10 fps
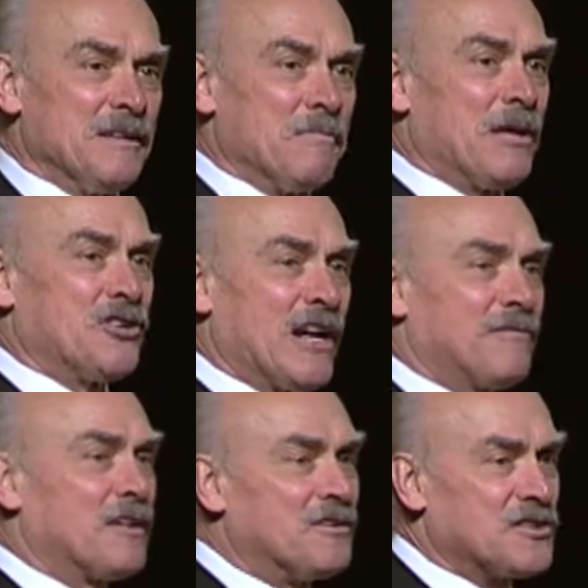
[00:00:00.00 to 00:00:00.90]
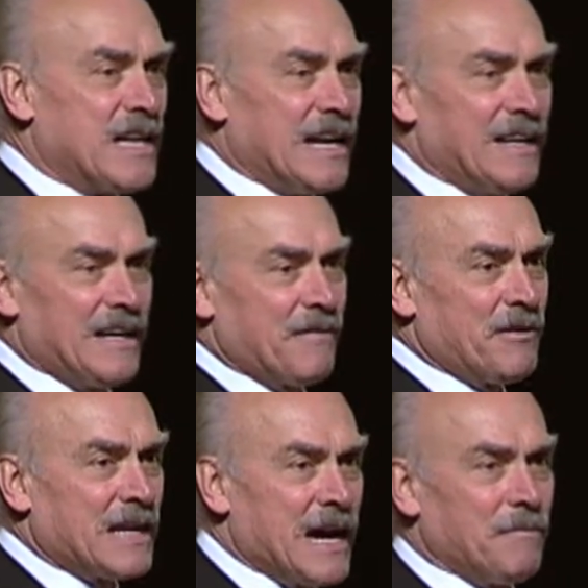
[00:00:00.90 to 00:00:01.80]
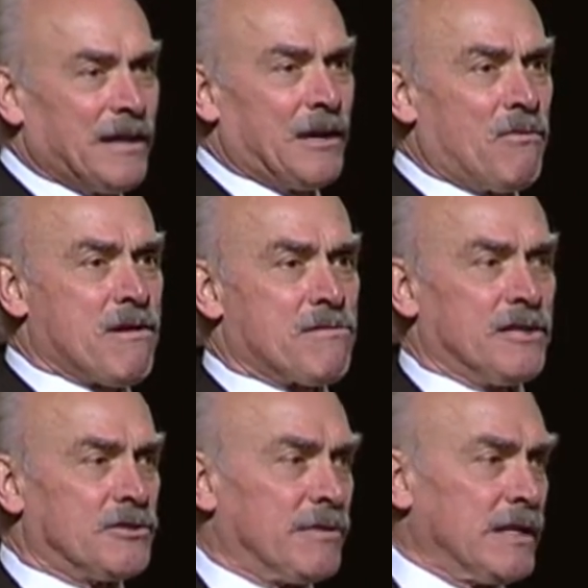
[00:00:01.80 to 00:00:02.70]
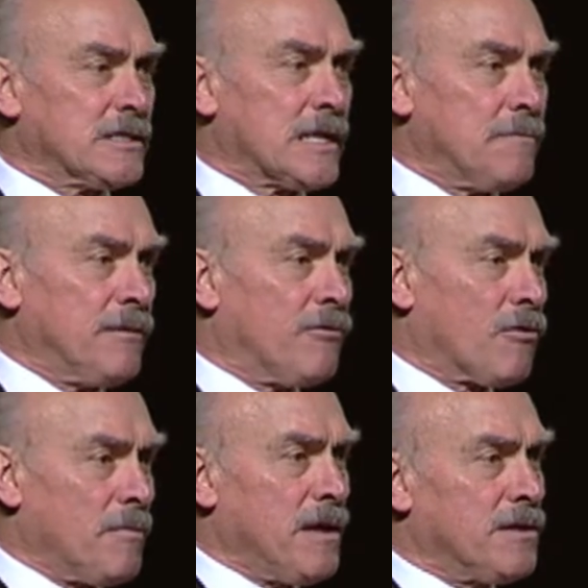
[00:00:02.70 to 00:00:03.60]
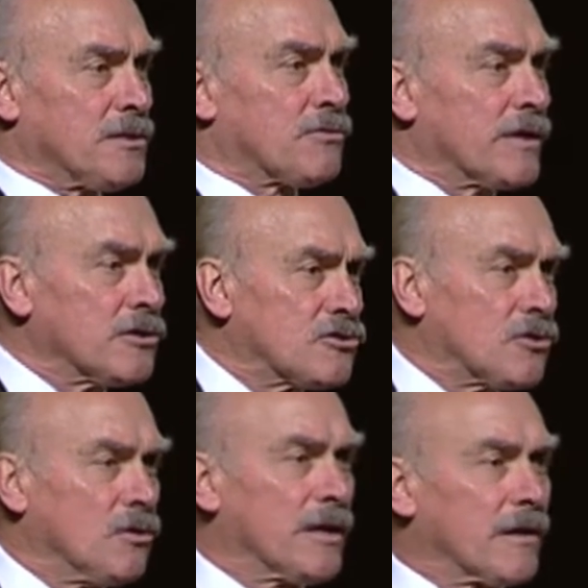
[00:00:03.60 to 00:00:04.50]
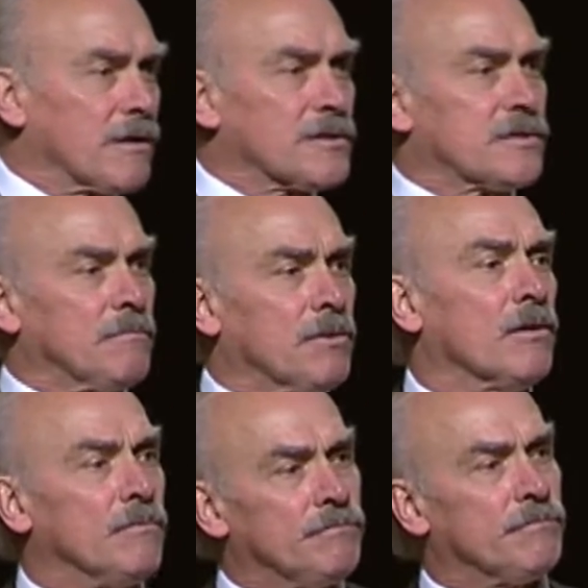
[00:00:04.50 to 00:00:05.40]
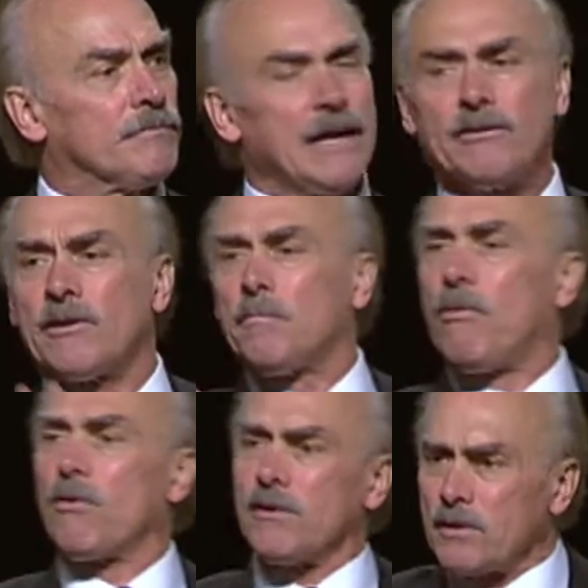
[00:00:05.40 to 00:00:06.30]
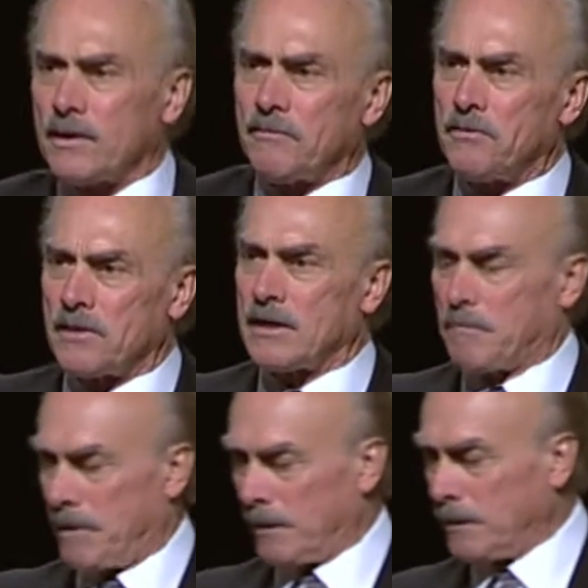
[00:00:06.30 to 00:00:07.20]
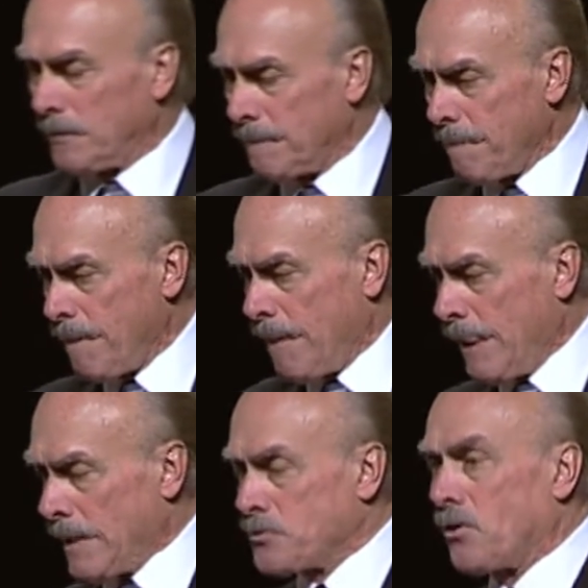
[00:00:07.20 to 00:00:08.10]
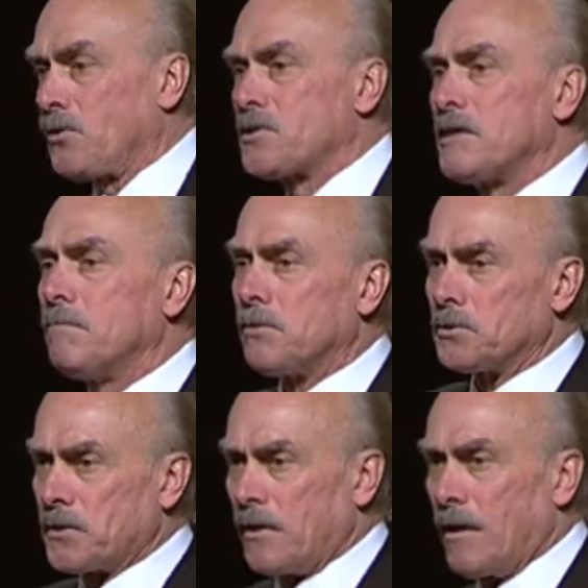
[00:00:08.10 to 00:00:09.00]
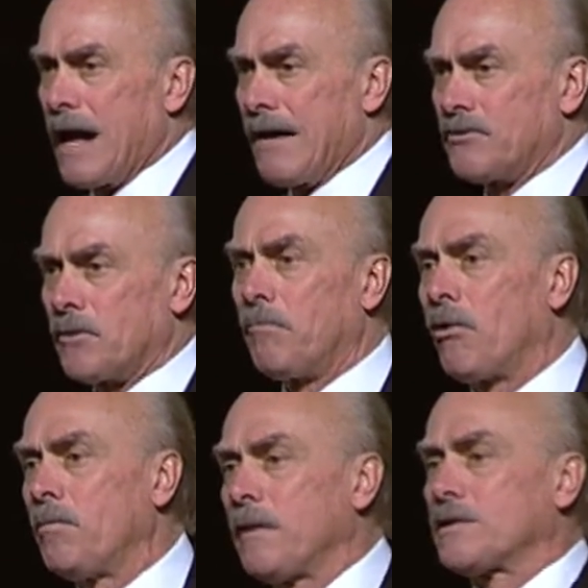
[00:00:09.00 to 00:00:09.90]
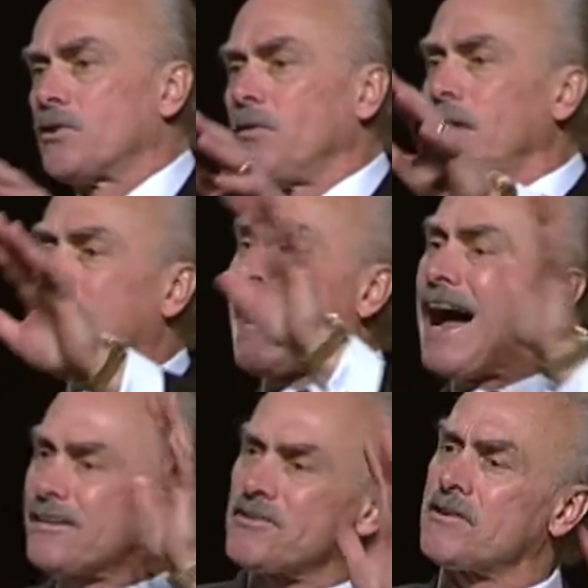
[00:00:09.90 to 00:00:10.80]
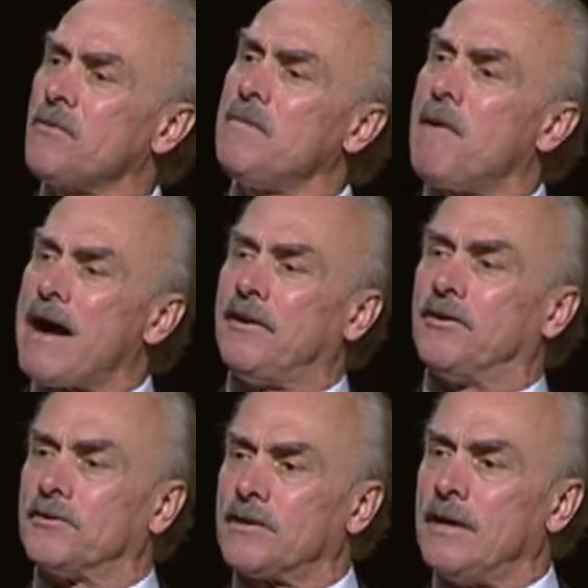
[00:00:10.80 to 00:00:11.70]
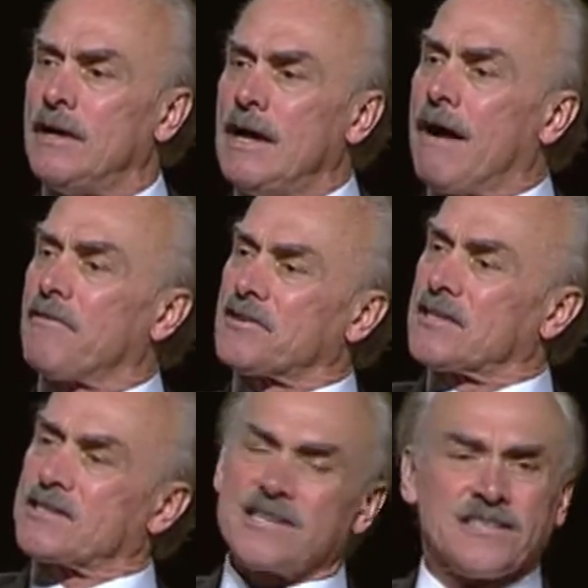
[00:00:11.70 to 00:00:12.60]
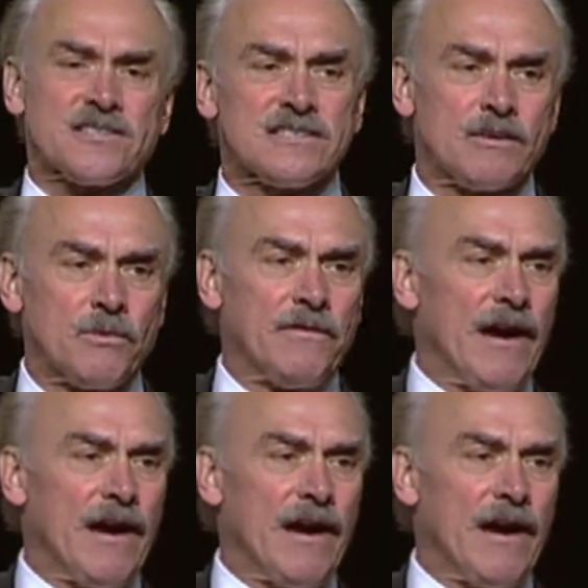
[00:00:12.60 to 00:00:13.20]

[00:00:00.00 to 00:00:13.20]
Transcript: But you have to understand that every time that I wear these rings, I mean, for me, these rings truly are a symbol. And they're important if you think about it, as all symbols in our lives are important because they're really constant reminders of the successes that we've